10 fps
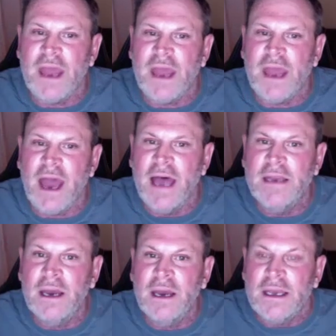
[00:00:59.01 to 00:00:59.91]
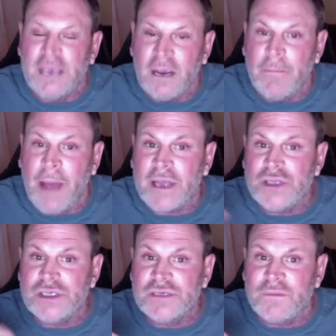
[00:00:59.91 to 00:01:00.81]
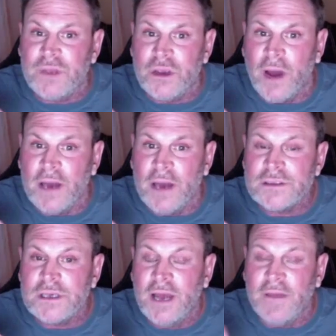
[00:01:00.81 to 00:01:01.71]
They had care packages from the US.